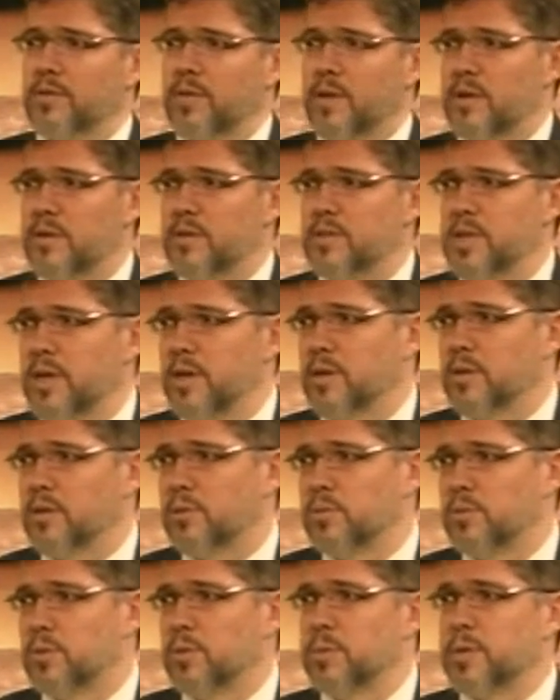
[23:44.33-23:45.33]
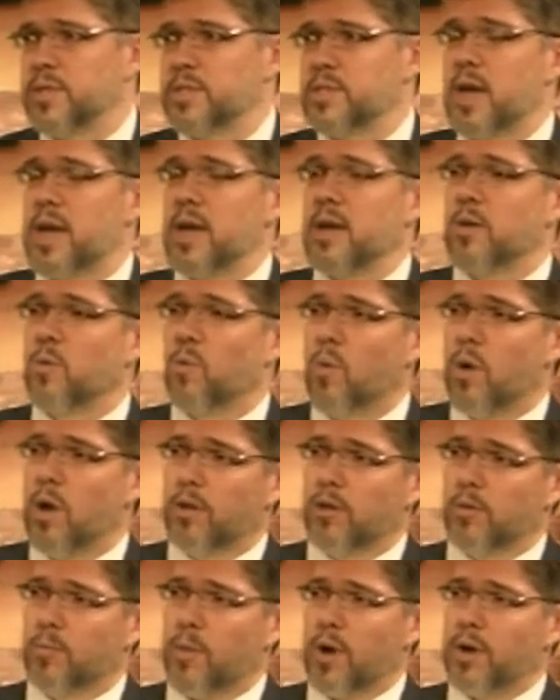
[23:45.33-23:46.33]
Pharisaical rule because they had a
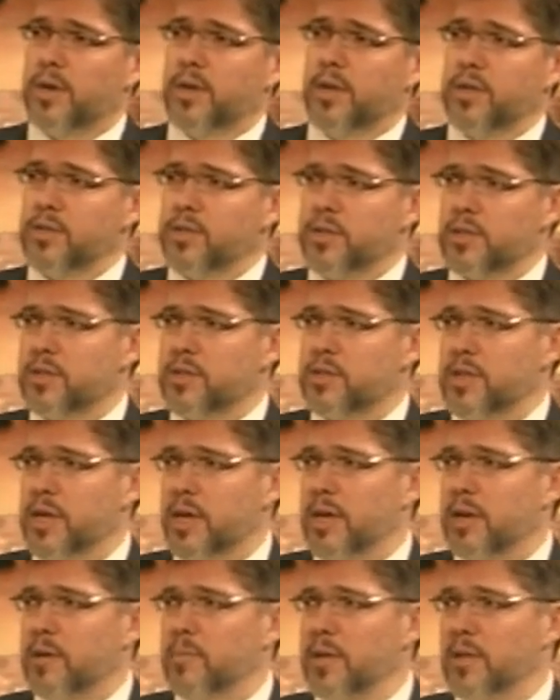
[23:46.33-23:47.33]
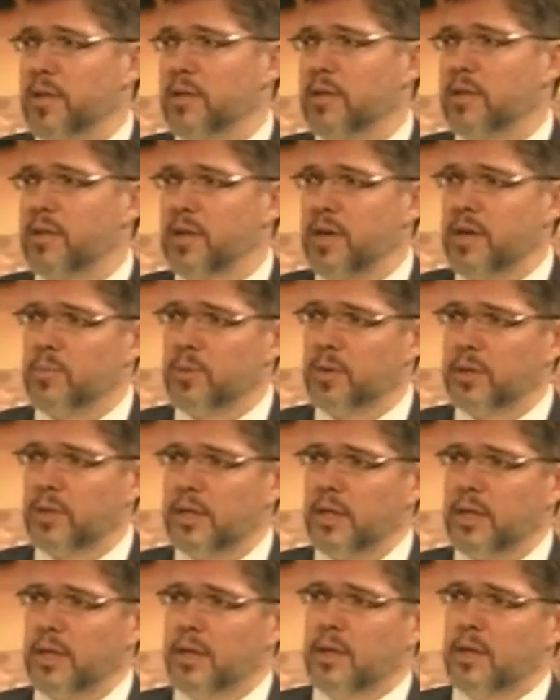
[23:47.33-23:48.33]
wall of partition set up in the mm -hmm. temple,
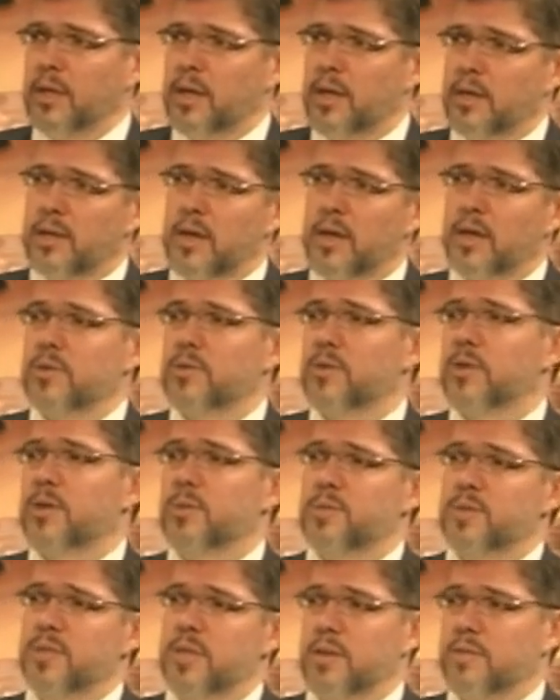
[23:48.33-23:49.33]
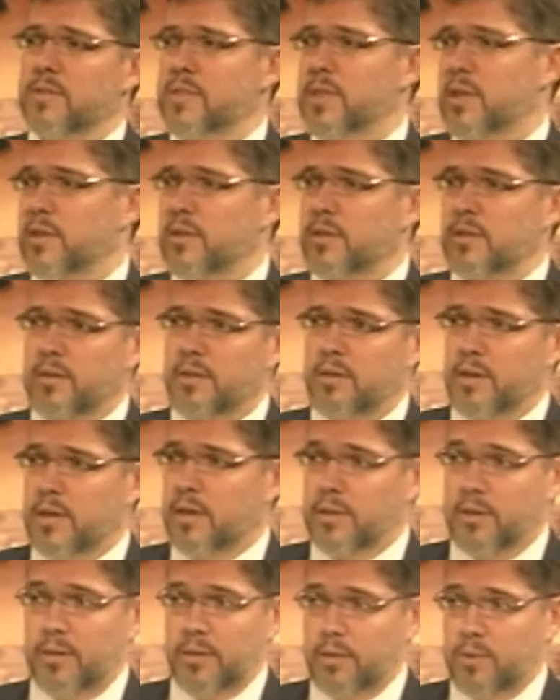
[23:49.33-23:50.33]
mm -hmm. and Yahshua himself said, "You're
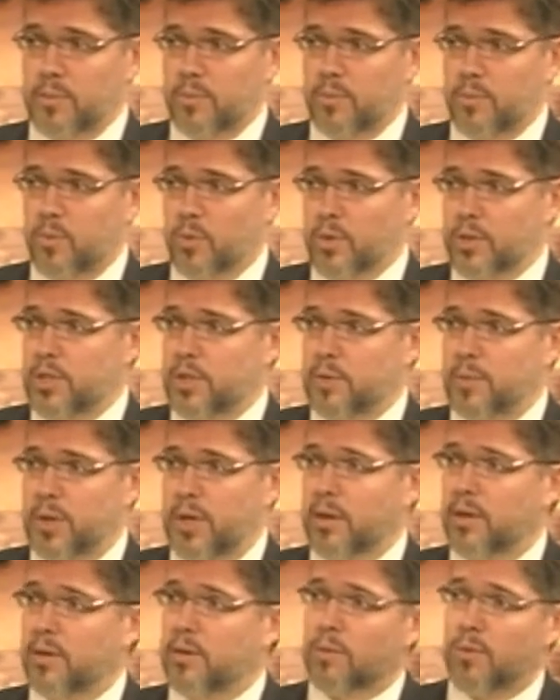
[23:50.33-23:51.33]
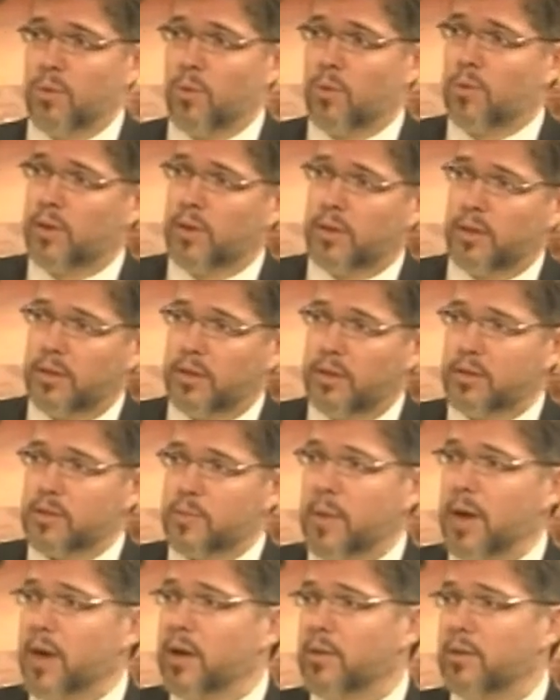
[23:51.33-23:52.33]
not going to worship here nor at
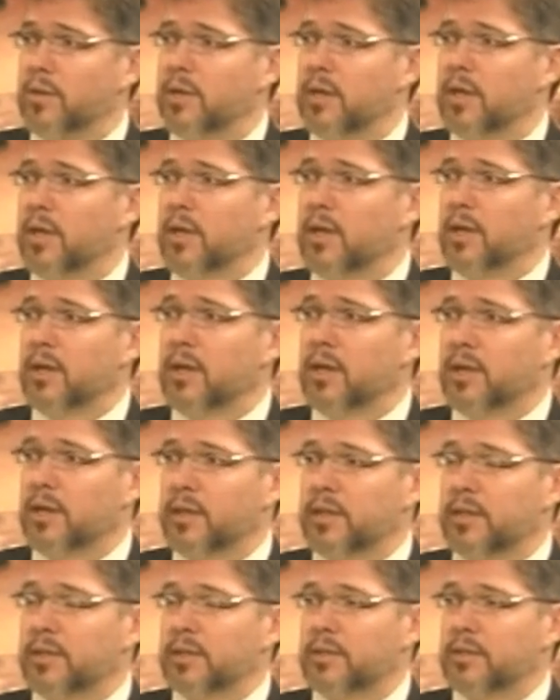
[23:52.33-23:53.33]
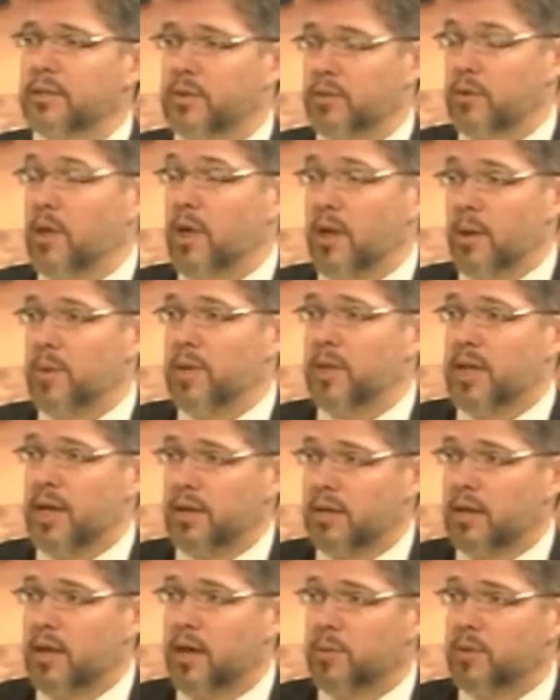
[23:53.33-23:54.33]
this mountain." Uh, there, I mean,
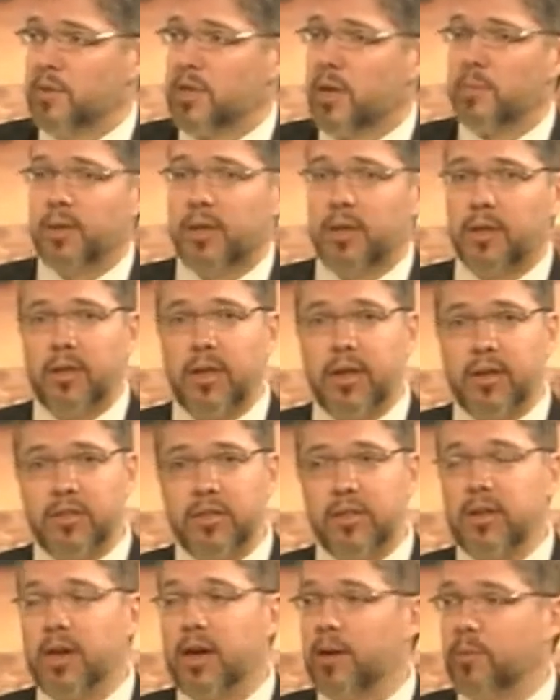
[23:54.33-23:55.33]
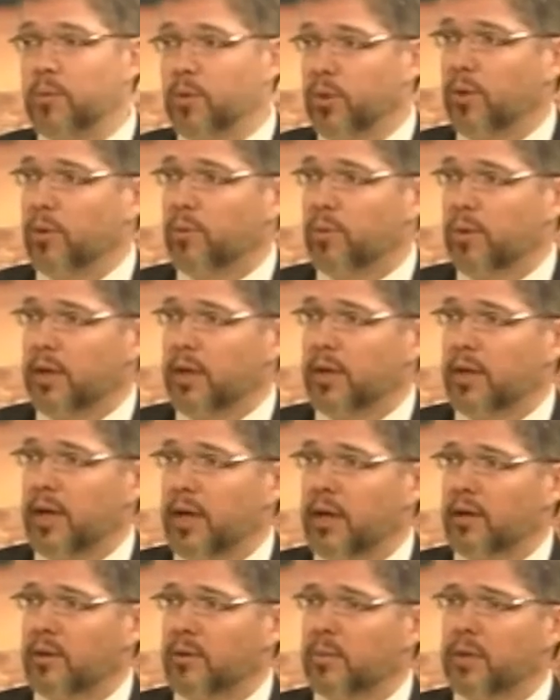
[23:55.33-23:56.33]
that time is coming, and that's the time that we're in
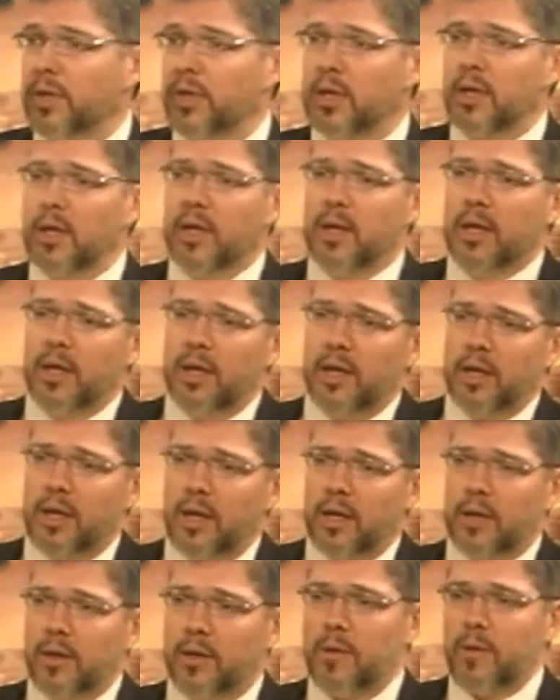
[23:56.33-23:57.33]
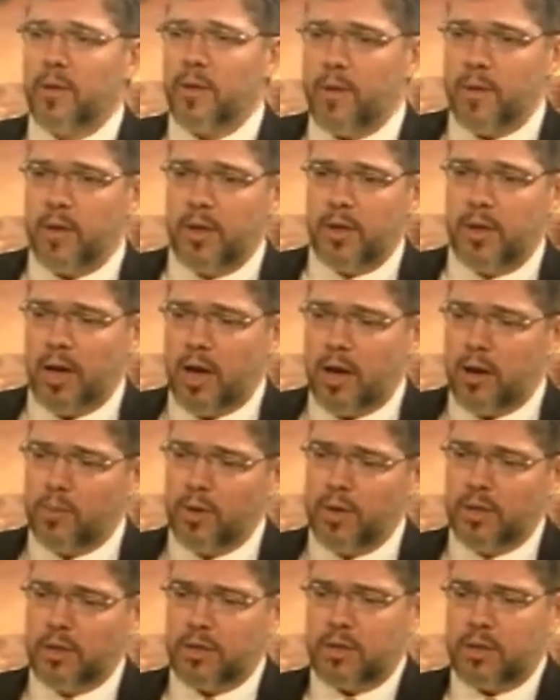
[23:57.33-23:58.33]
now. But mm-hmm. uh,
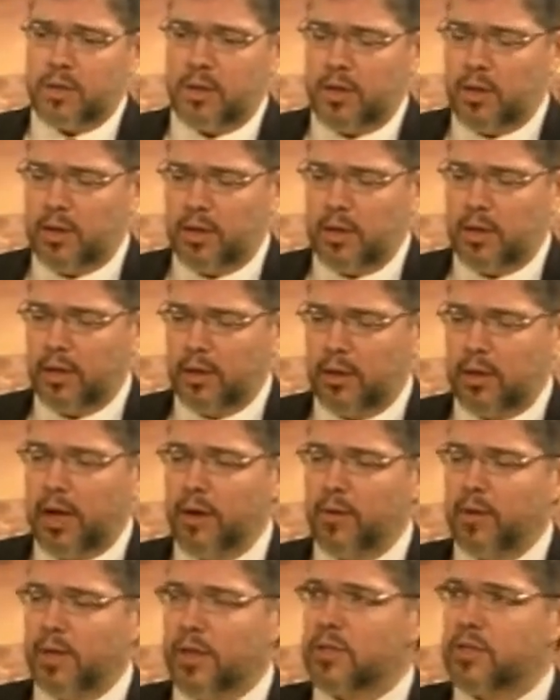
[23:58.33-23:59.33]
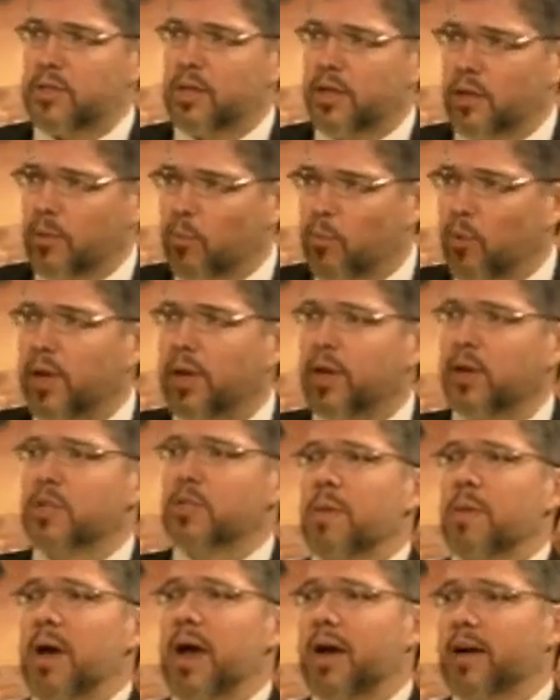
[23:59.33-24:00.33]
Yahweh is uh, allowing His Son to bring
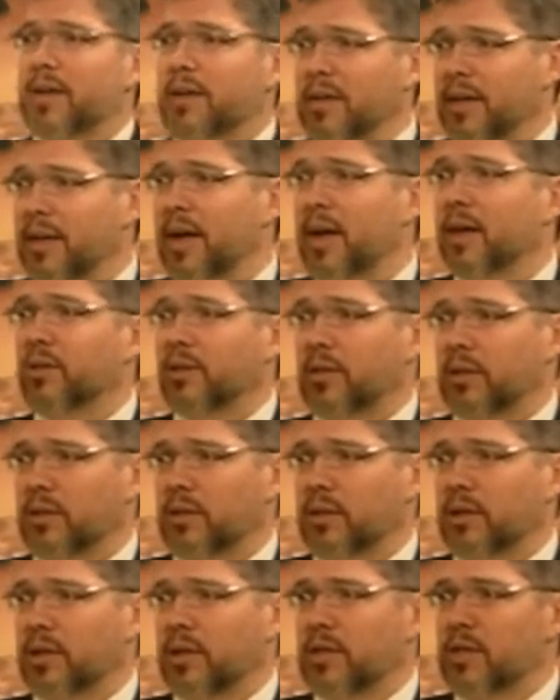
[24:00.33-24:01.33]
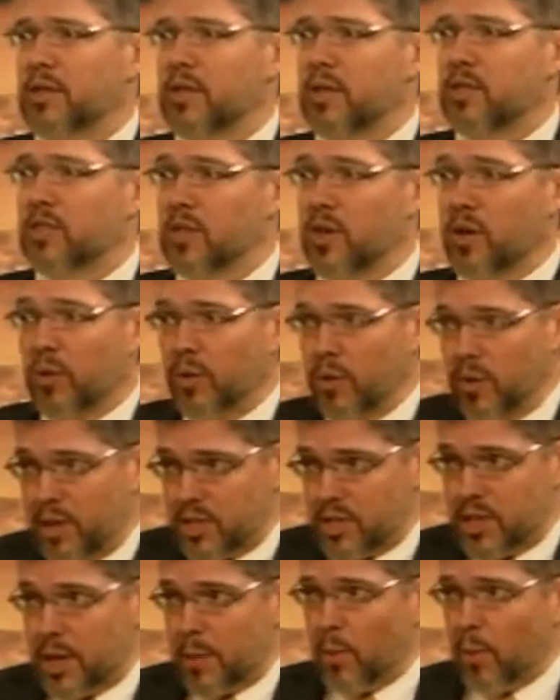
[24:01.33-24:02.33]
back together. Right. So
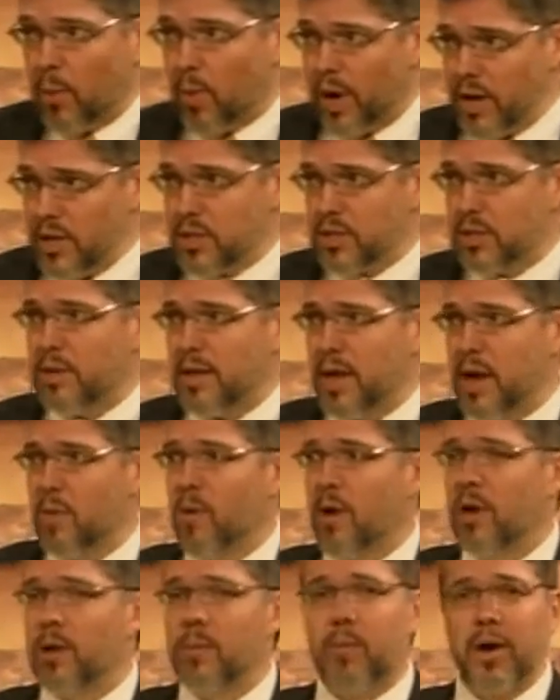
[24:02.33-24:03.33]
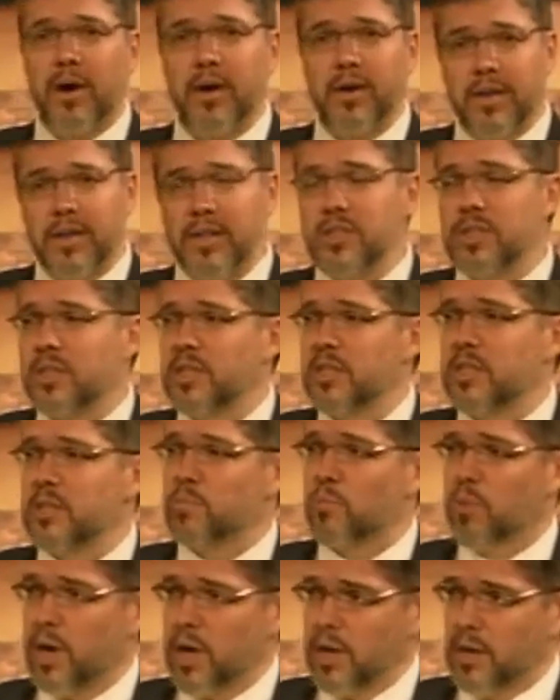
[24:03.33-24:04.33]
the separation, that wall of partition, is
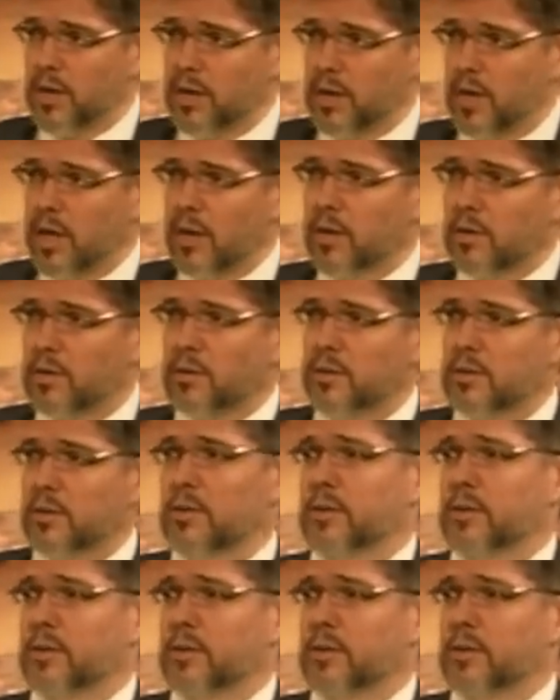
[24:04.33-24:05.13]
breaking down.